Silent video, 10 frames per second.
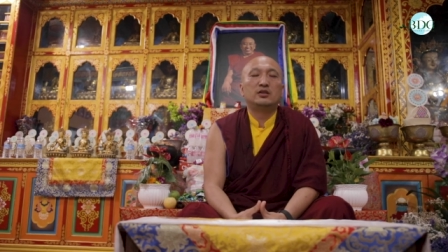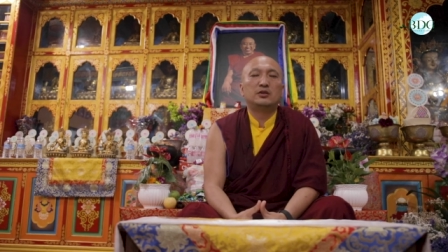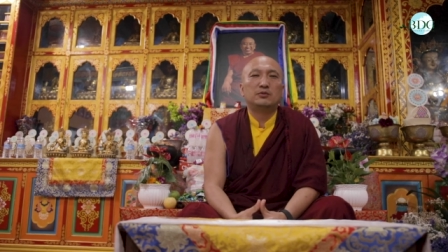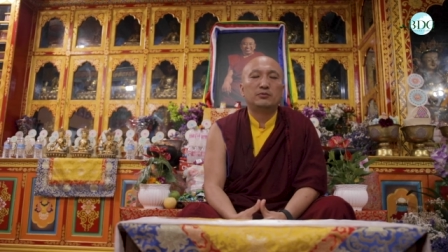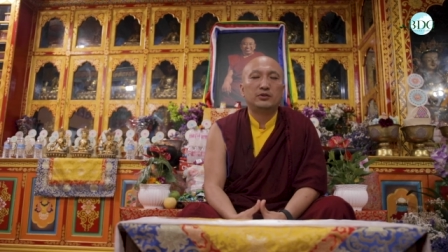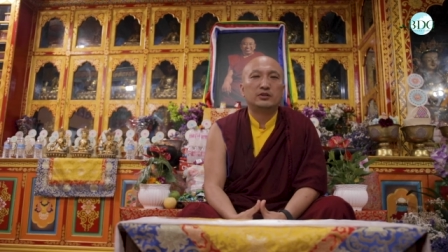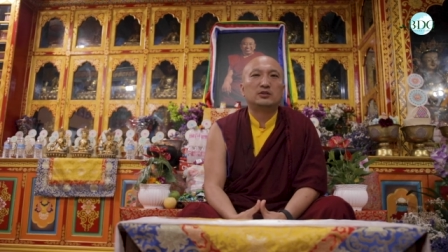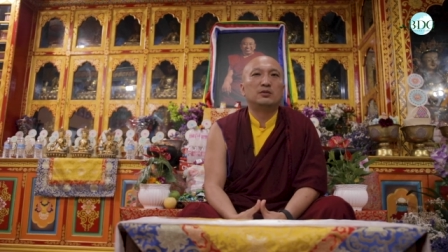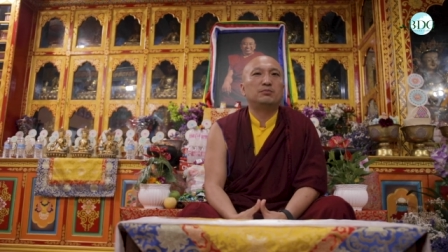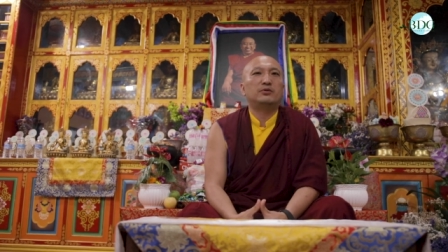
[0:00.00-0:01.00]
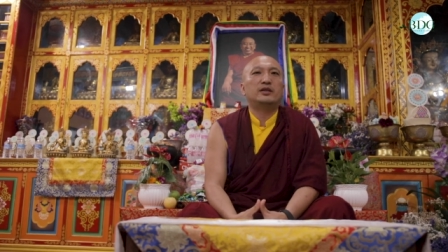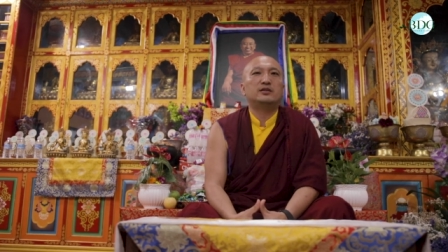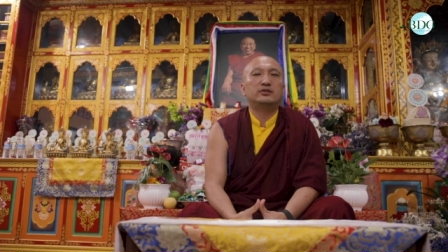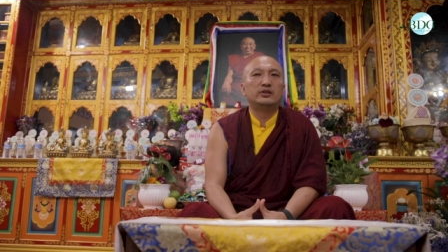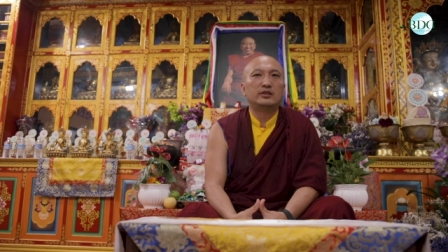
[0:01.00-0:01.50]
they were very
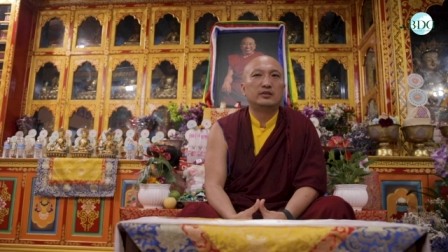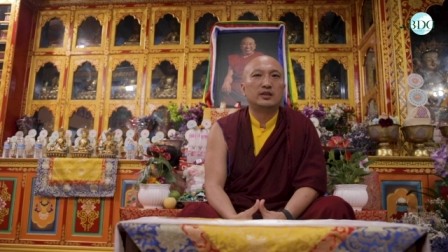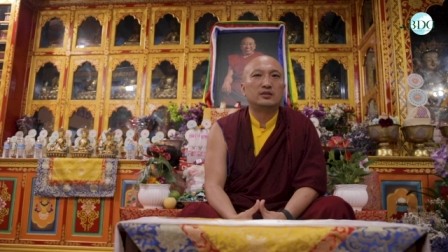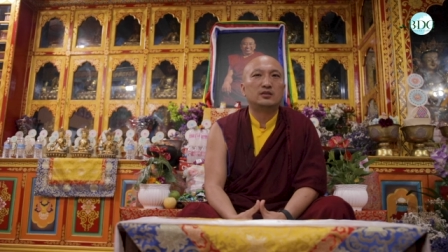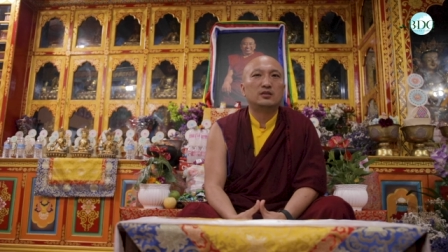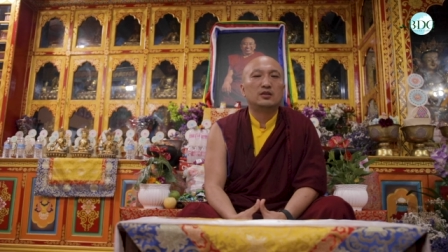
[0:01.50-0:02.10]
surprised seeing that